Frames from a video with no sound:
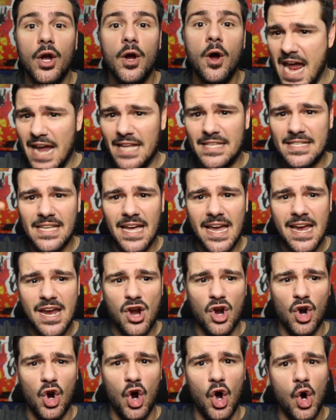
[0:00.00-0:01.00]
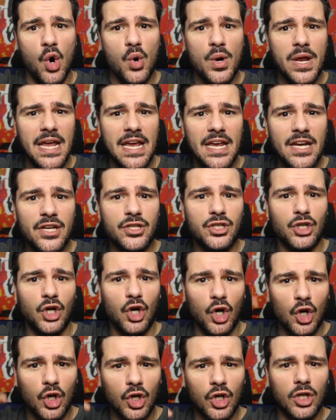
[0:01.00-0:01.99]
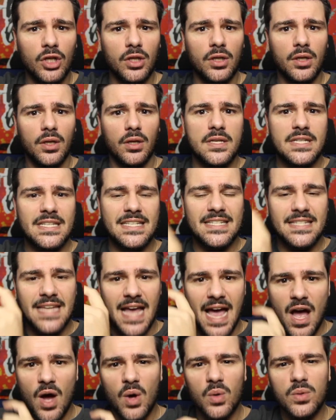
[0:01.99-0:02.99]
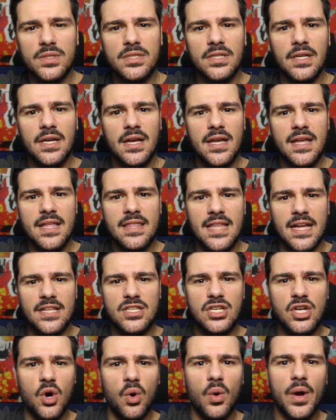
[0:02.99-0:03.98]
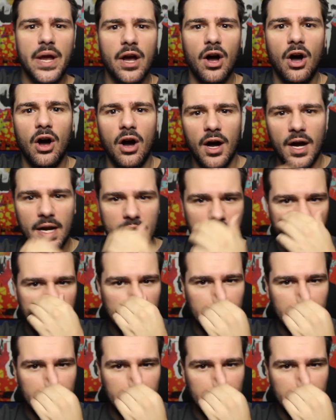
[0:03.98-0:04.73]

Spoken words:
It's like her own internal sound that's going on.